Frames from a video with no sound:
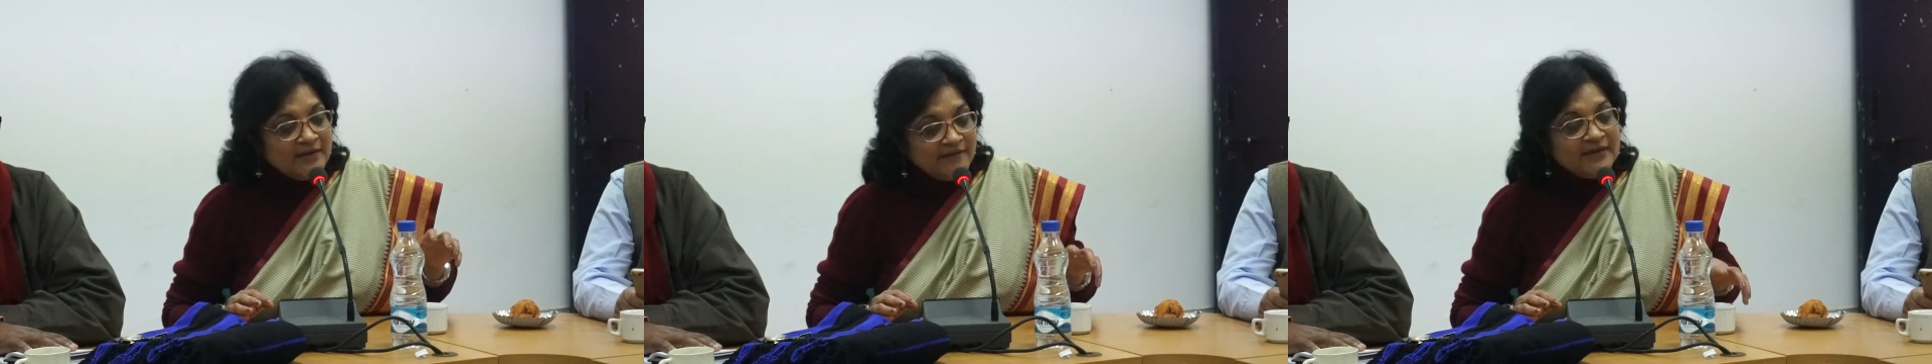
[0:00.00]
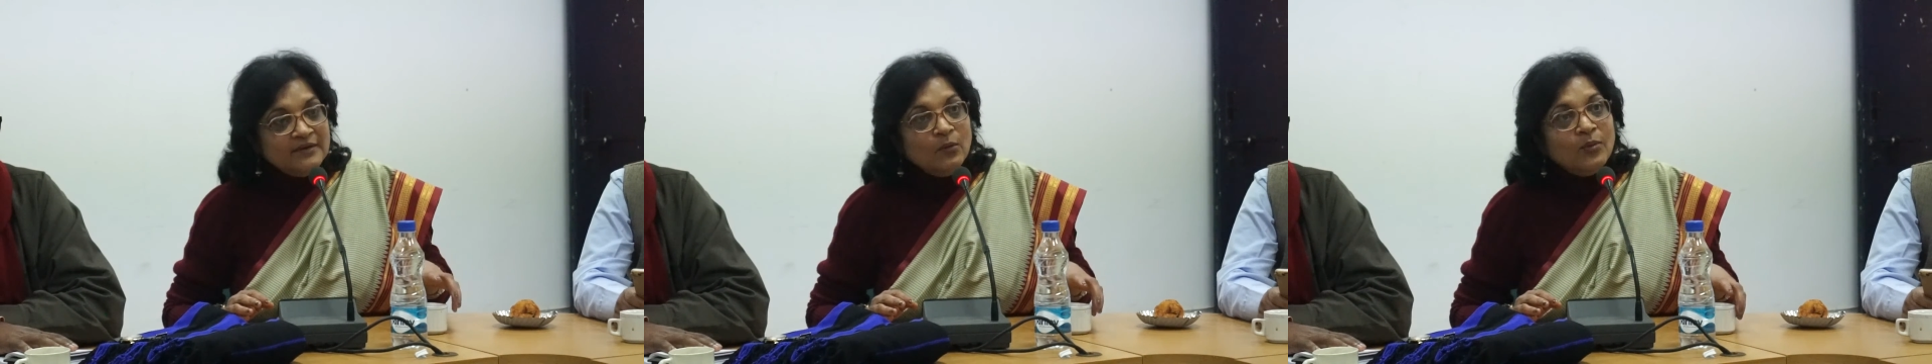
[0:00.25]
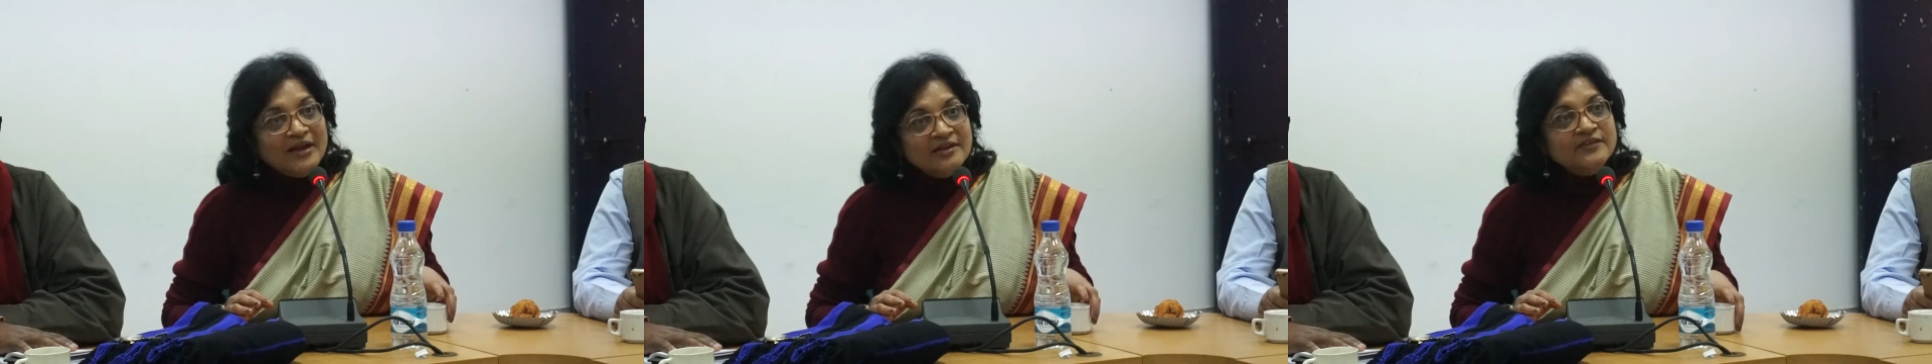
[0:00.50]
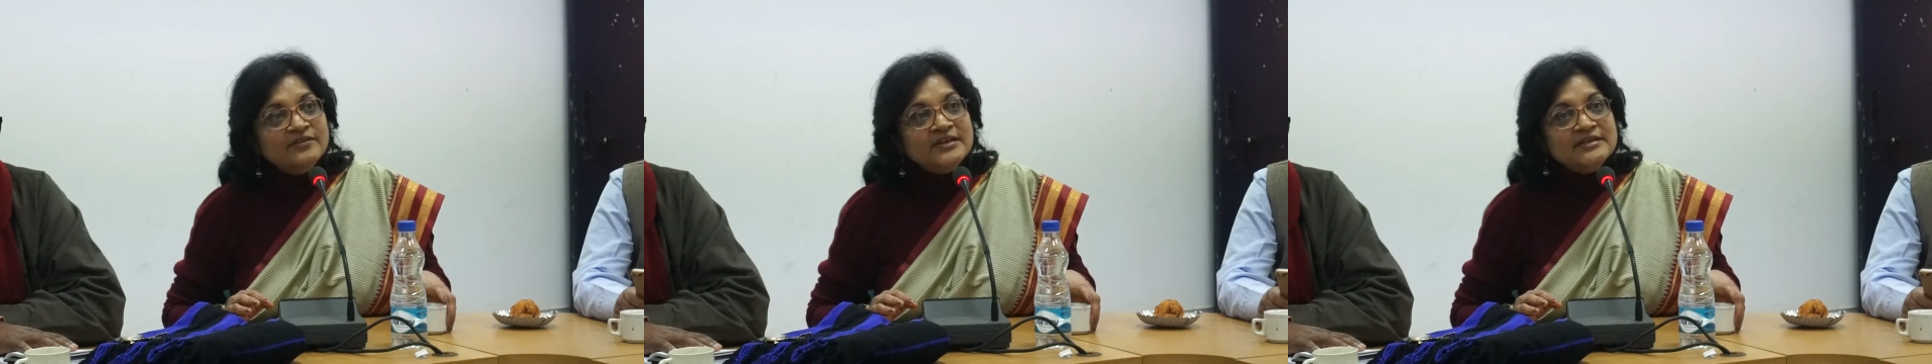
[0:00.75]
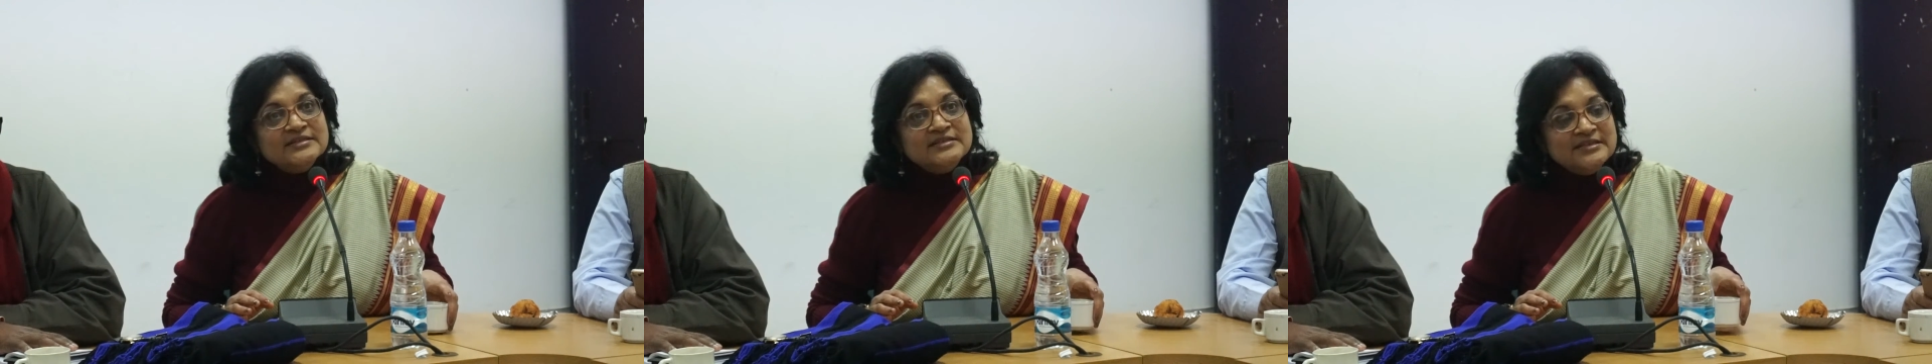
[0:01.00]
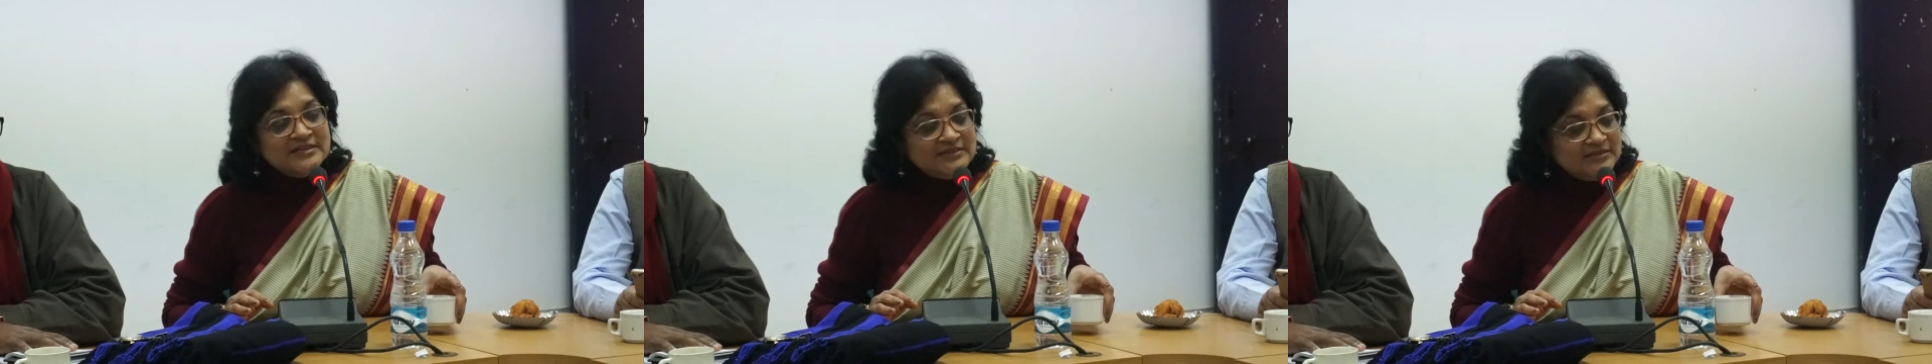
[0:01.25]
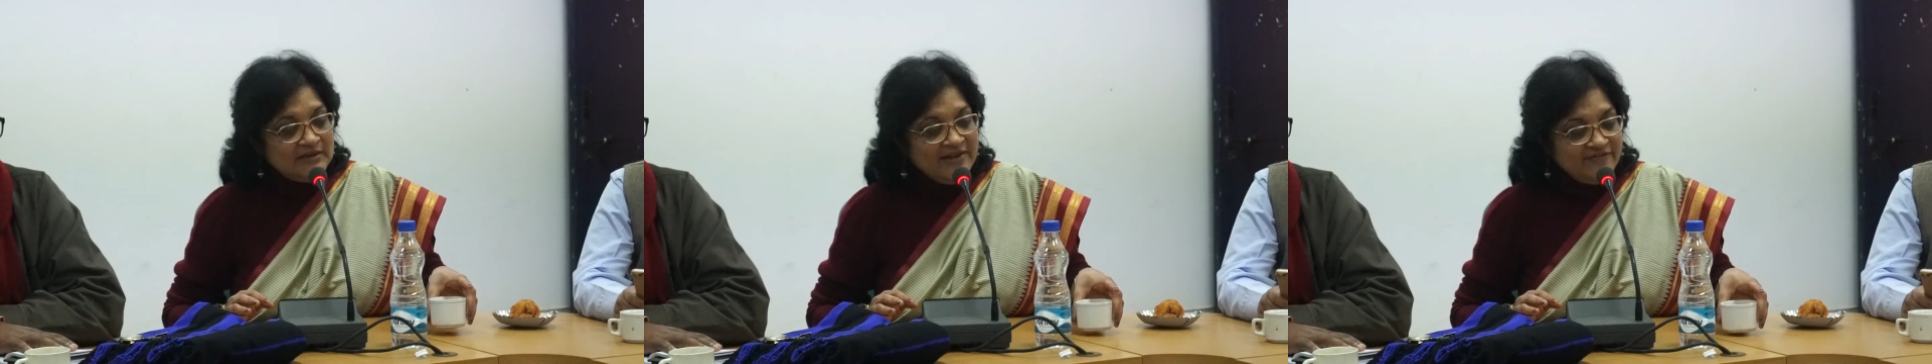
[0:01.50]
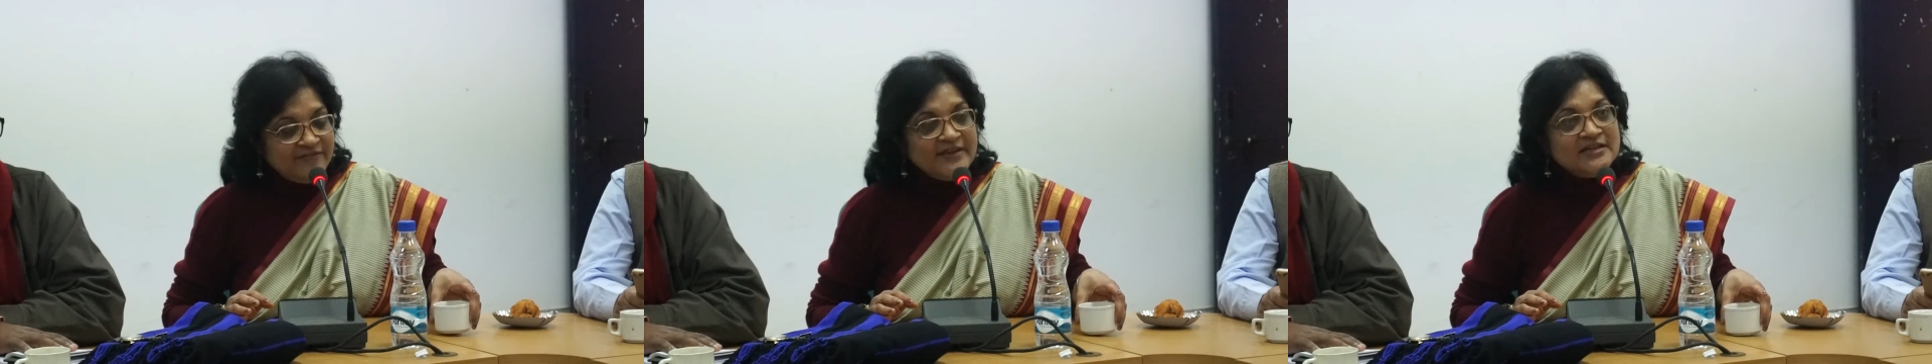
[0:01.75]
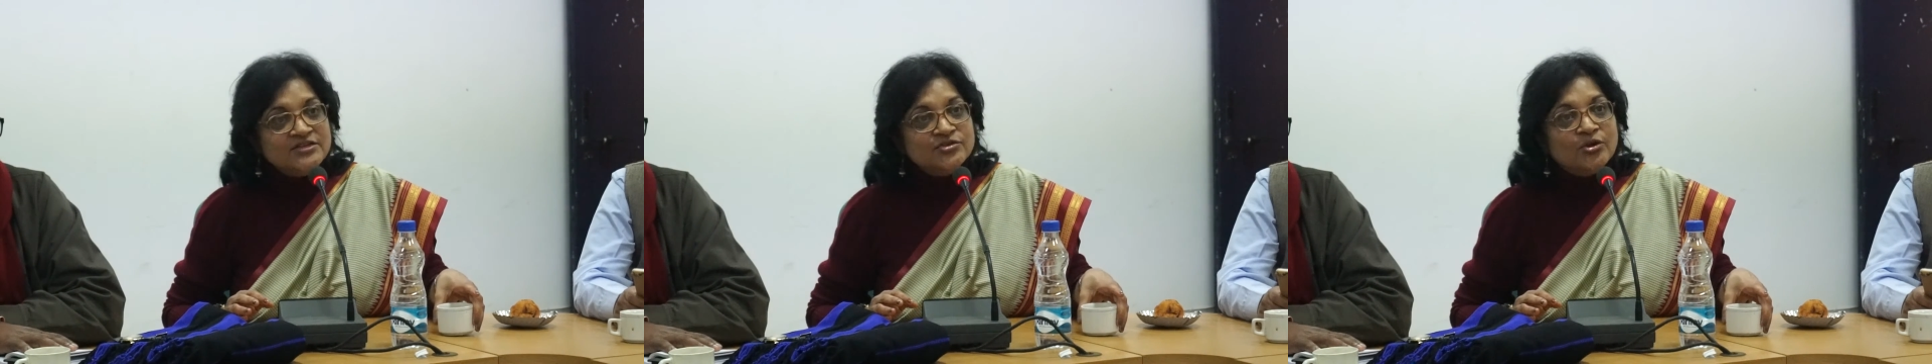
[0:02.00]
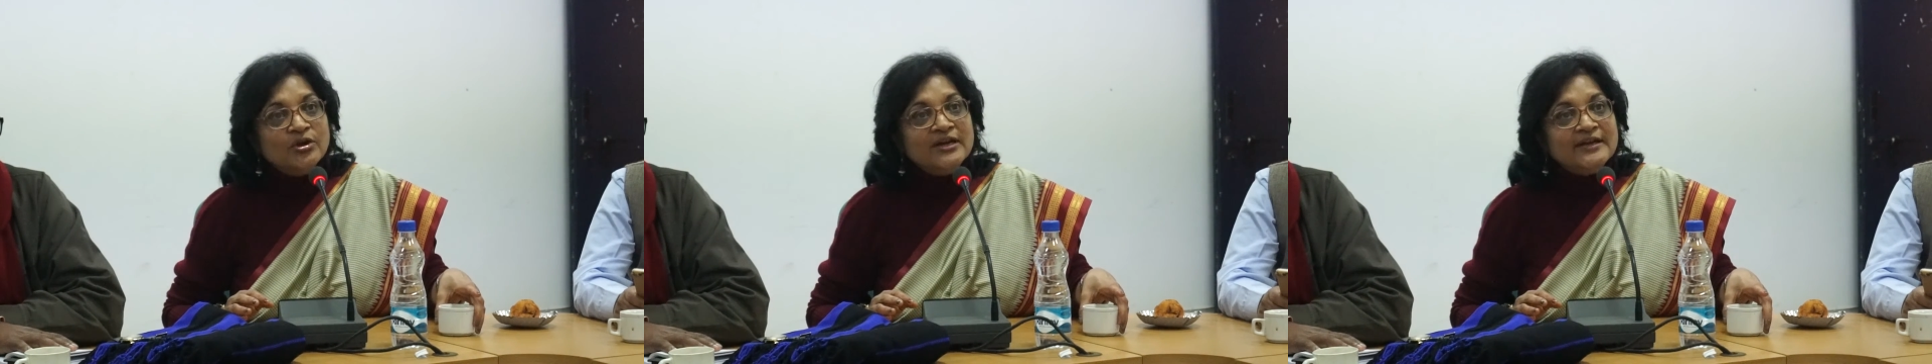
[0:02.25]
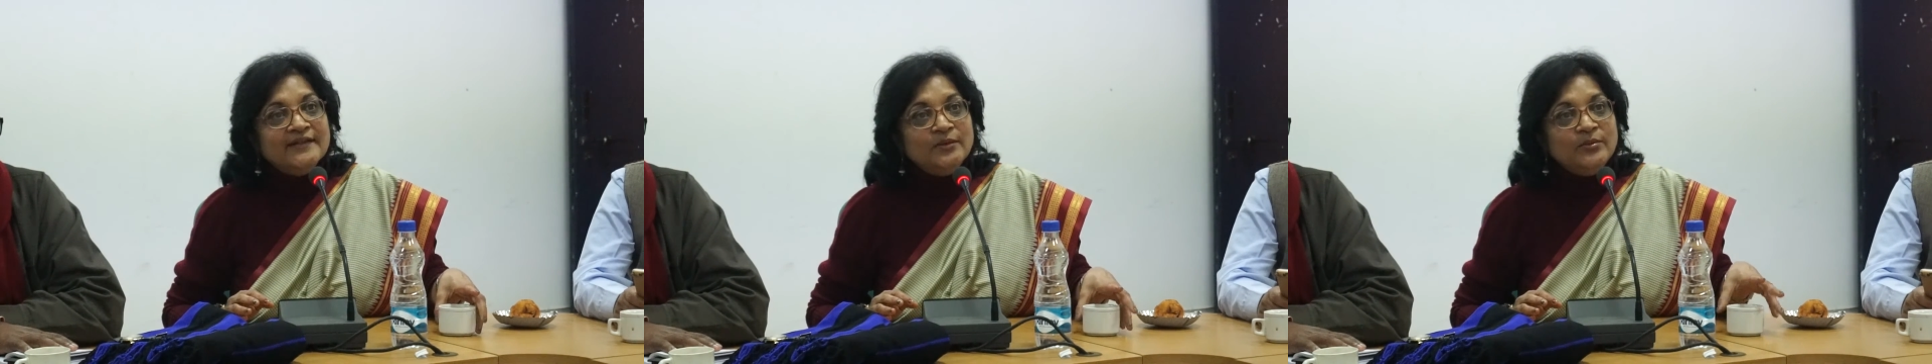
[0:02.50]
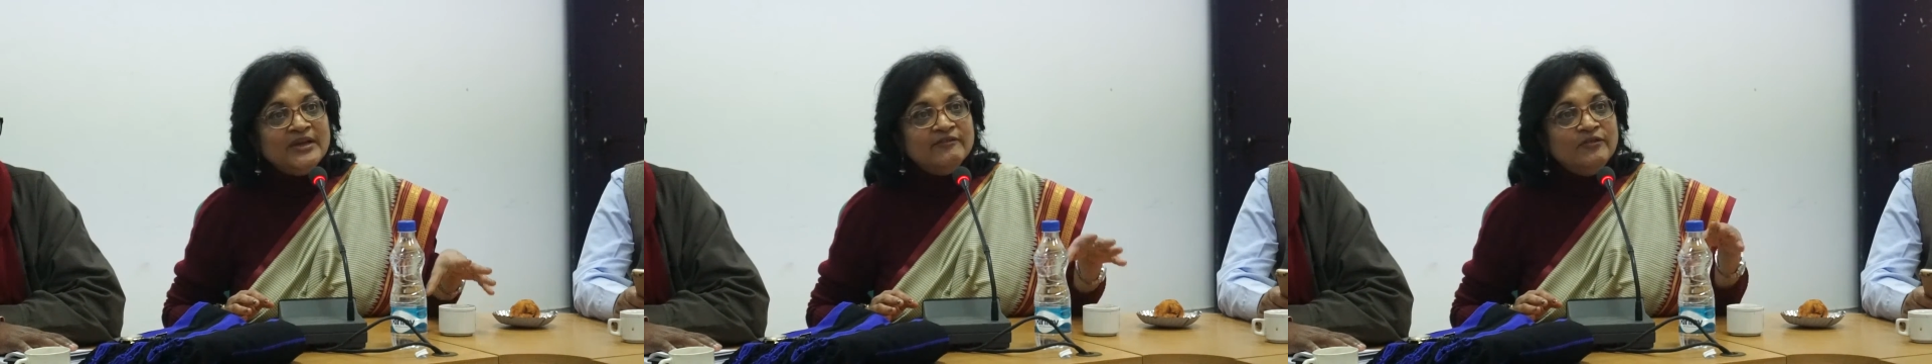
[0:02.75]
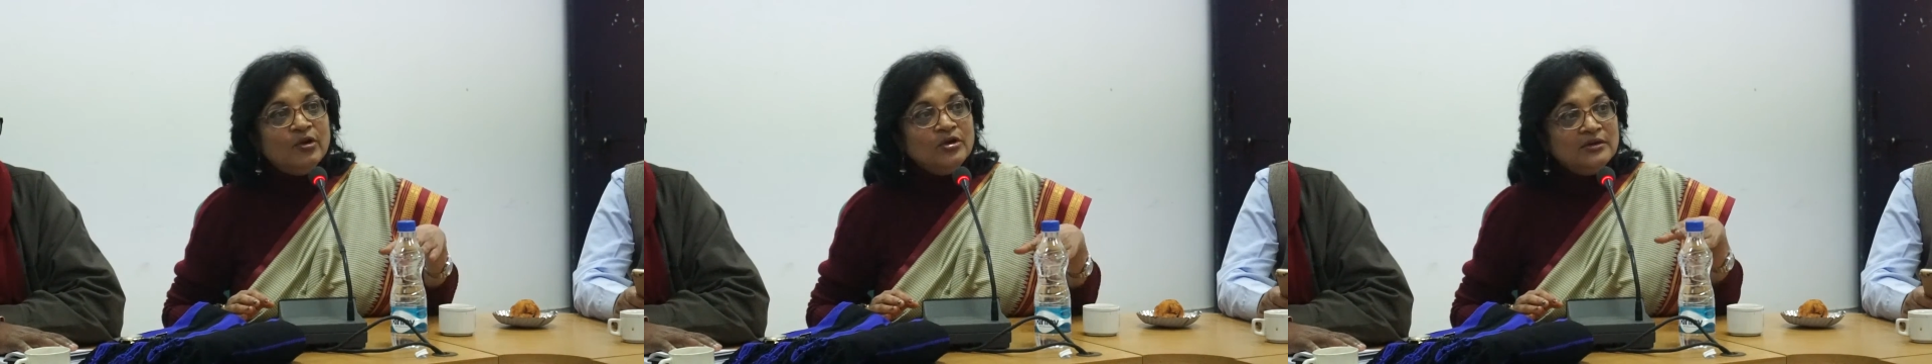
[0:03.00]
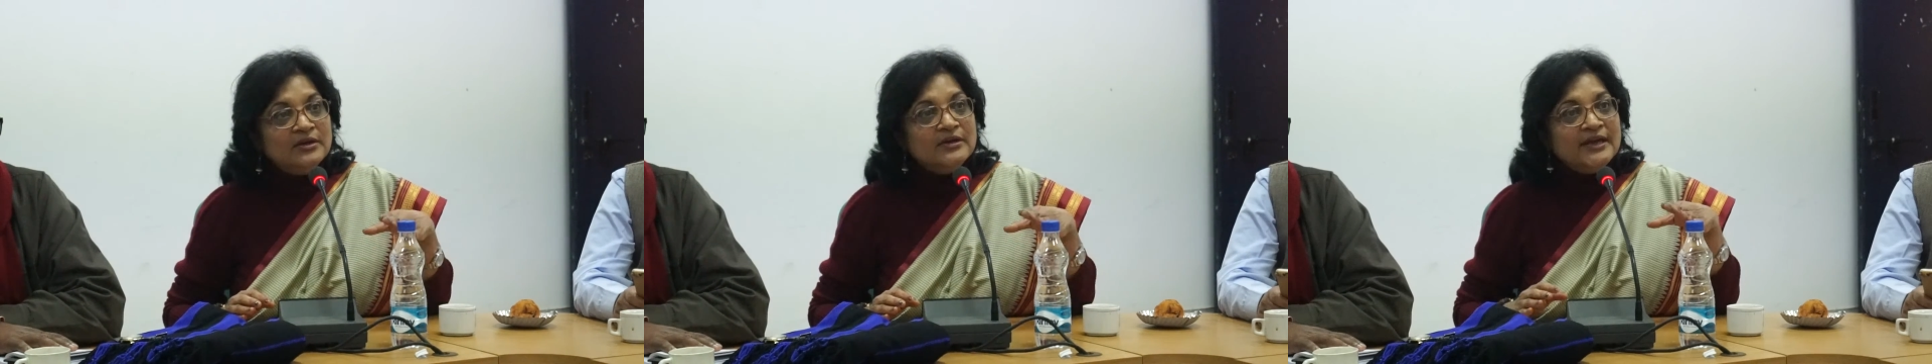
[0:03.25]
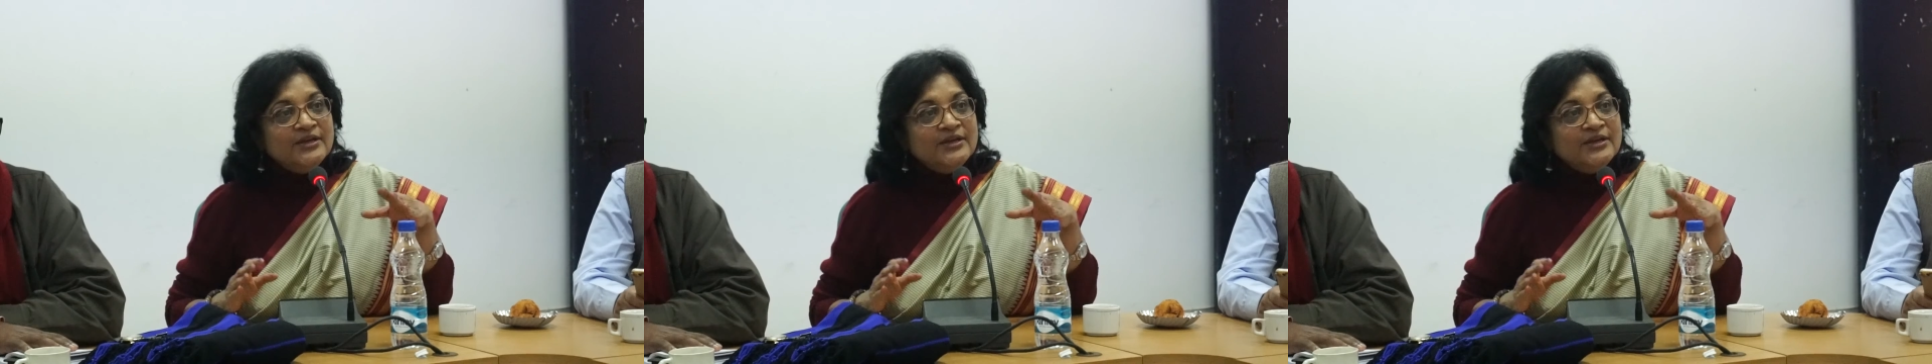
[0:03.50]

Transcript: that one of the reasons that I feel strongly that we have not,